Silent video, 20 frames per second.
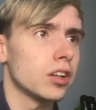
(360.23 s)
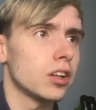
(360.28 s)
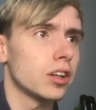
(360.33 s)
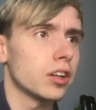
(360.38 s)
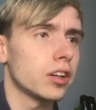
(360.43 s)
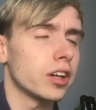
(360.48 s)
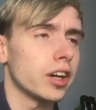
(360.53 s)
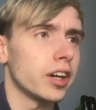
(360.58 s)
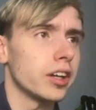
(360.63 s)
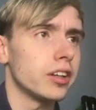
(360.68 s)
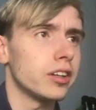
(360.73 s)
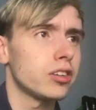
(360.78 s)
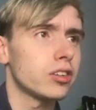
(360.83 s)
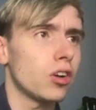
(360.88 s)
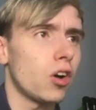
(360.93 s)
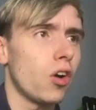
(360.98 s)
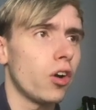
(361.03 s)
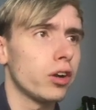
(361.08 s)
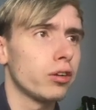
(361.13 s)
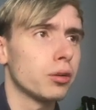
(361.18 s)
Okay, this
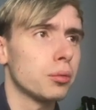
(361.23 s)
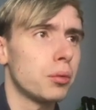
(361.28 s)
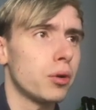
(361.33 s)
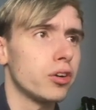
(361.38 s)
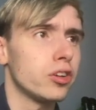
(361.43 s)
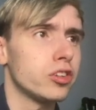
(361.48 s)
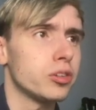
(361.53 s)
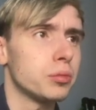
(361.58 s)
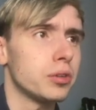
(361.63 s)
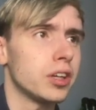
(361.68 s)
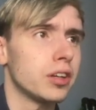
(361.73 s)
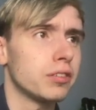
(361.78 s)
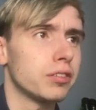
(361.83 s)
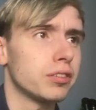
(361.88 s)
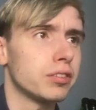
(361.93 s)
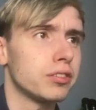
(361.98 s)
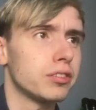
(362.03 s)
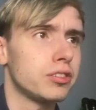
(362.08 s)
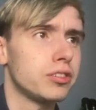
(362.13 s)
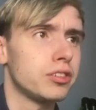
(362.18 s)
eye reminds me of
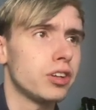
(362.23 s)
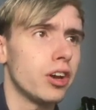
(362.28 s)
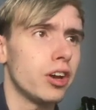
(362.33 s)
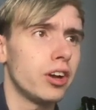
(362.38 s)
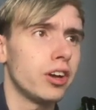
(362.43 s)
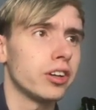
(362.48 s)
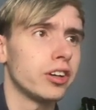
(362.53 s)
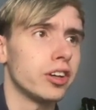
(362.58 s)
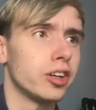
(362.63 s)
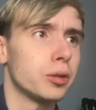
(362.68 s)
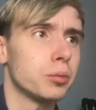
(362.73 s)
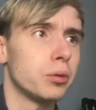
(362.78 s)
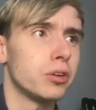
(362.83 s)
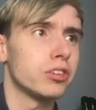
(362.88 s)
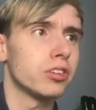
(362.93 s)
Turkish, but it's